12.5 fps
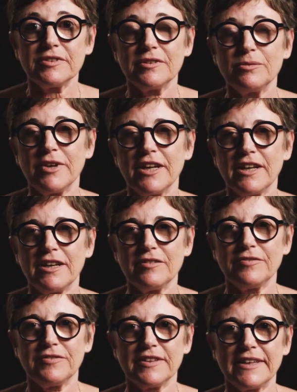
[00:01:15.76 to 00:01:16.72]
The
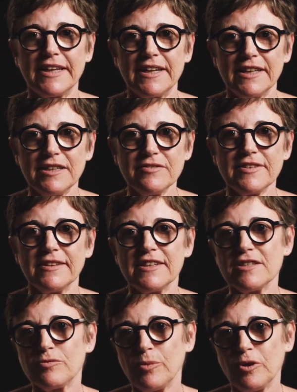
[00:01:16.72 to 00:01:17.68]
wildlife that lives in
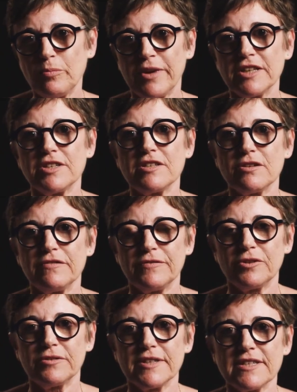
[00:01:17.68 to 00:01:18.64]
these small patches of
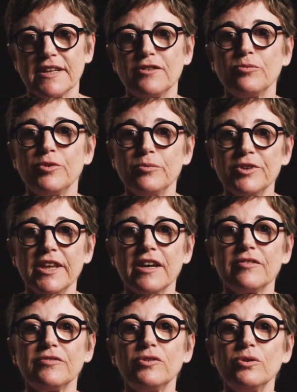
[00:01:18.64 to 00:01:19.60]
forest at the moment
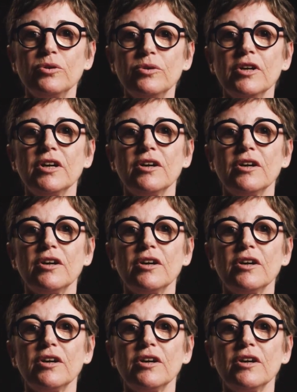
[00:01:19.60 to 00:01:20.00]
have no